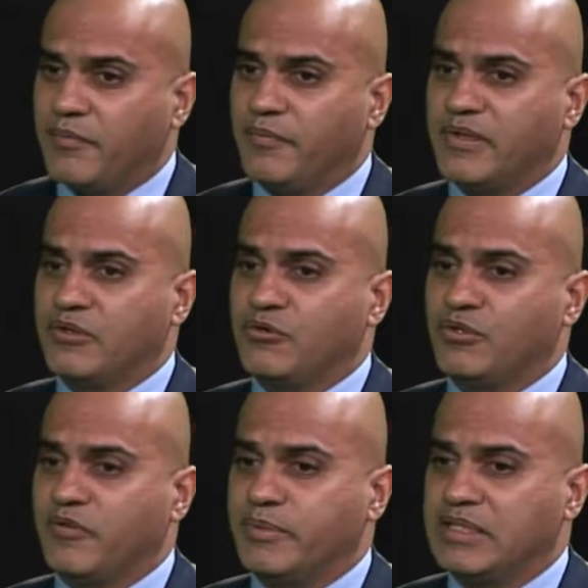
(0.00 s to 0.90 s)
who have
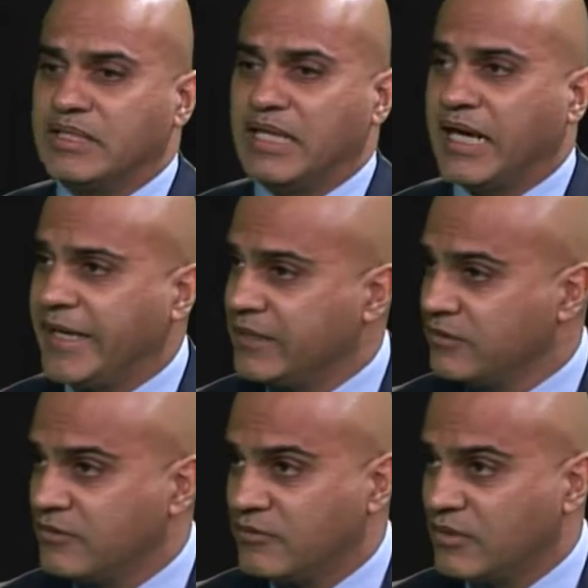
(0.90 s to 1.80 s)
been denied
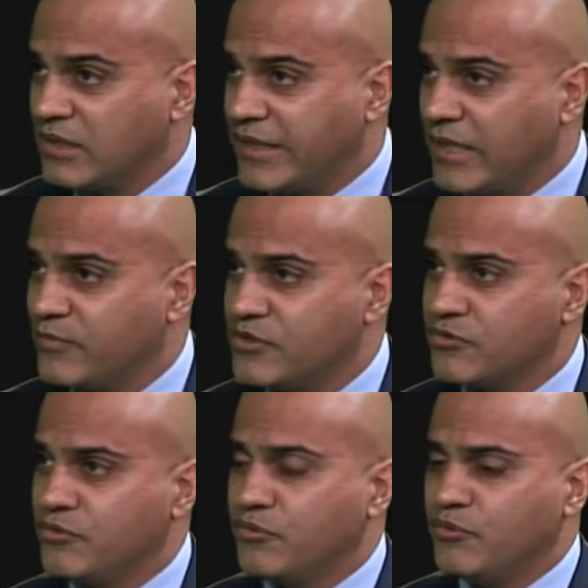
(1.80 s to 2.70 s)
claims,
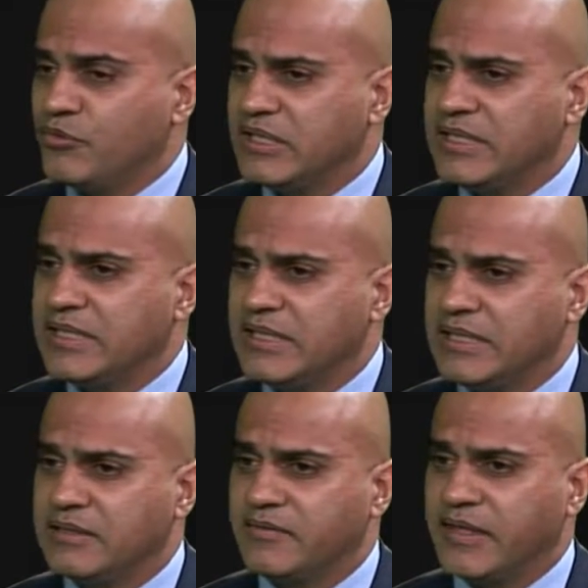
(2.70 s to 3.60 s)
who really need
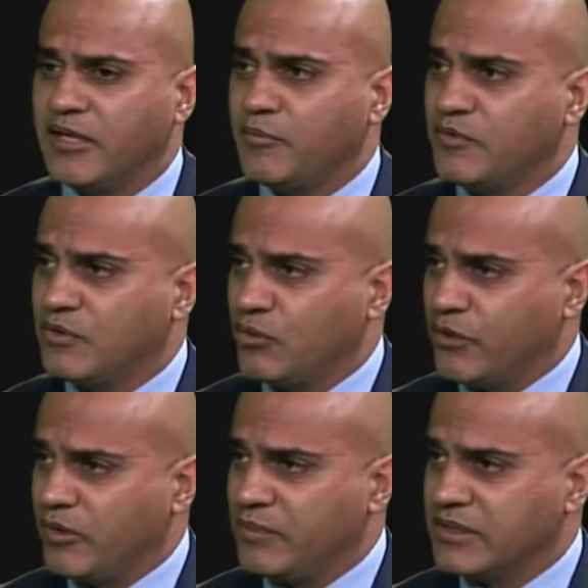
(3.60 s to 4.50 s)
the help of a lawyer
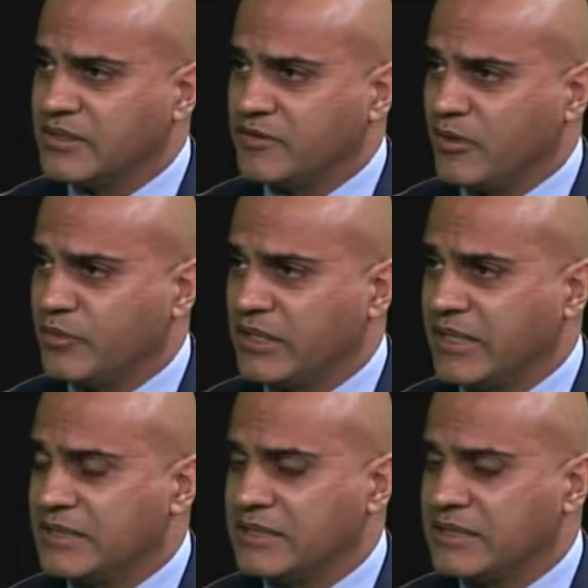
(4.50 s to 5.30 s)
because they're up against